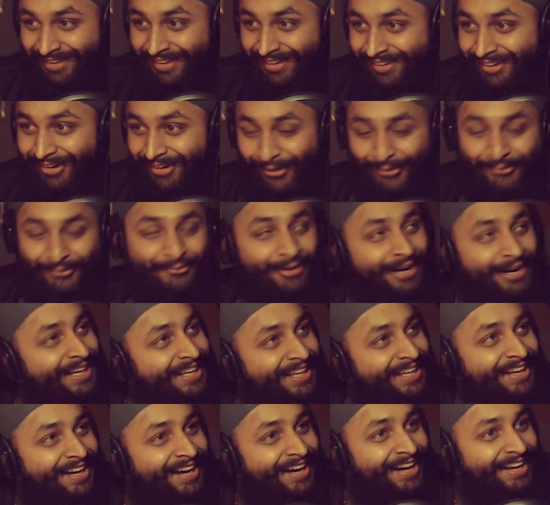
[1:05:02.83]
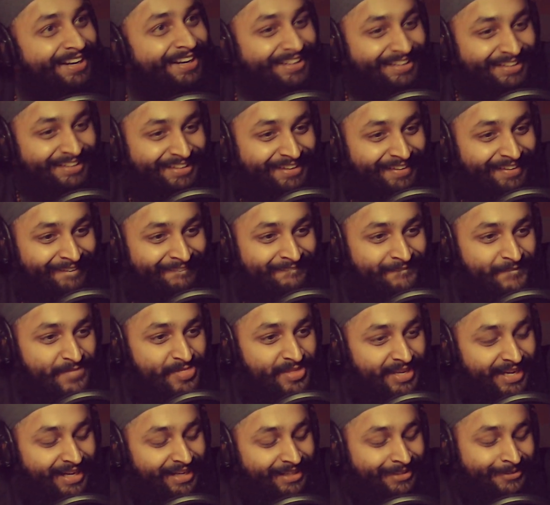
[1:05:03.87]
Oh my God.
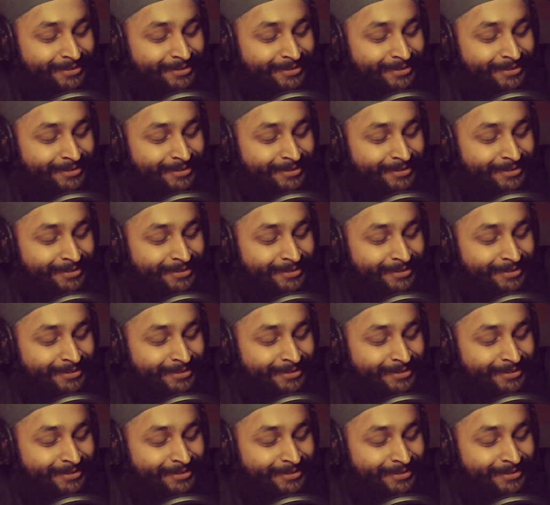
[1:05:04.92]
Yeah.